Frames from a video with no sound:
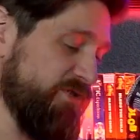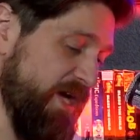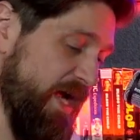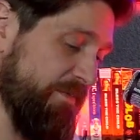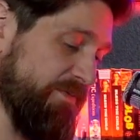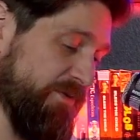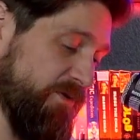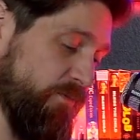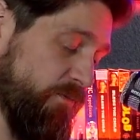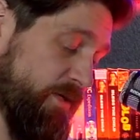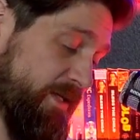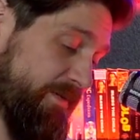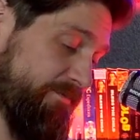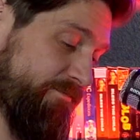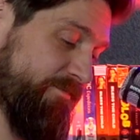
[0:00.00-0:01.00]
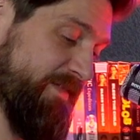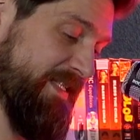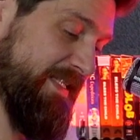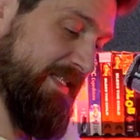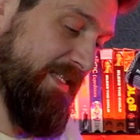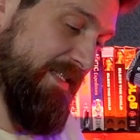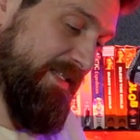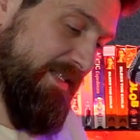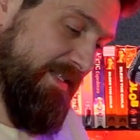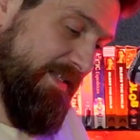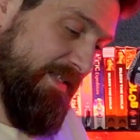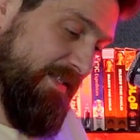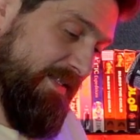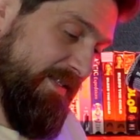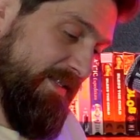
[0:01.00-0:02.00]
Chapter 1.
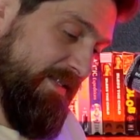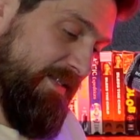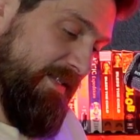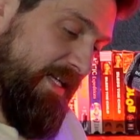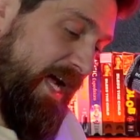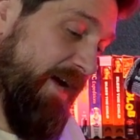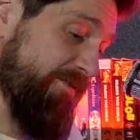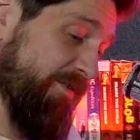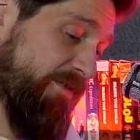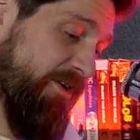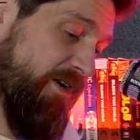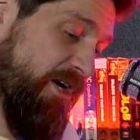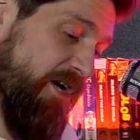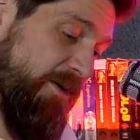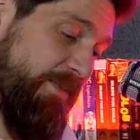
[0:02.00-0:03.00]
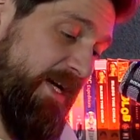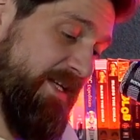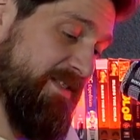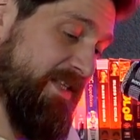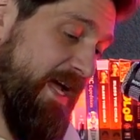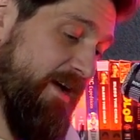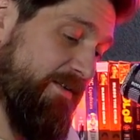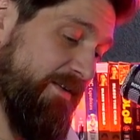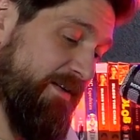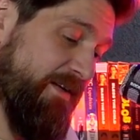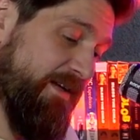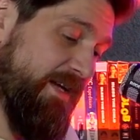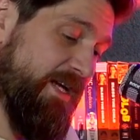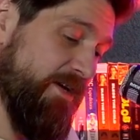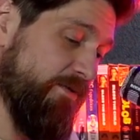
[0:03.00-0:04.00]
After their car breaks down in
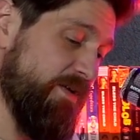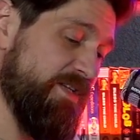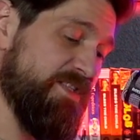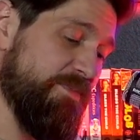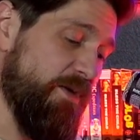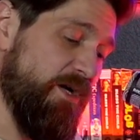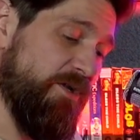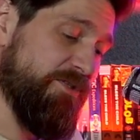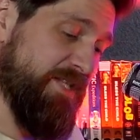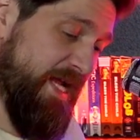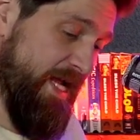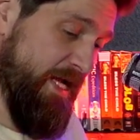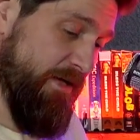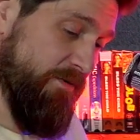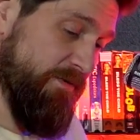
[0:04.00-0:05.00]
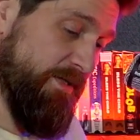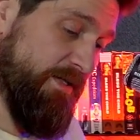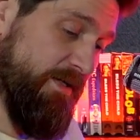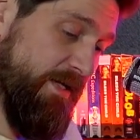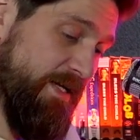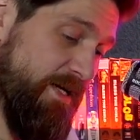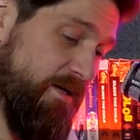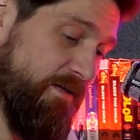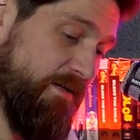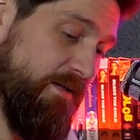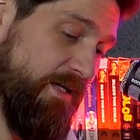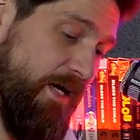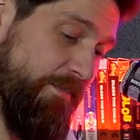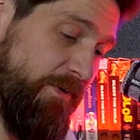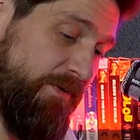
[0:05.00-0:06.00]
an eerie small town, a young
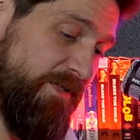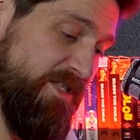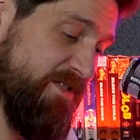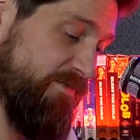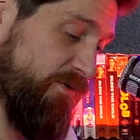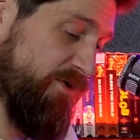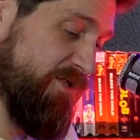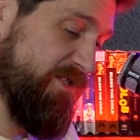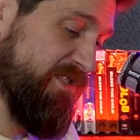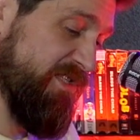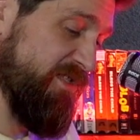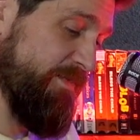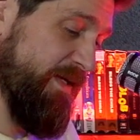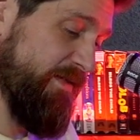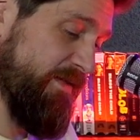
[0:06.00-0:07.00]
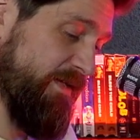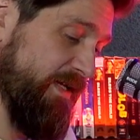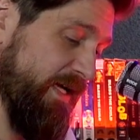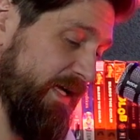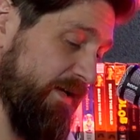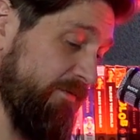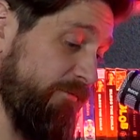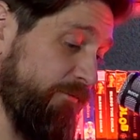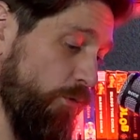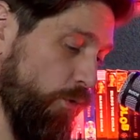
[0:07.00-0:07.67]
couple is forced to spend the night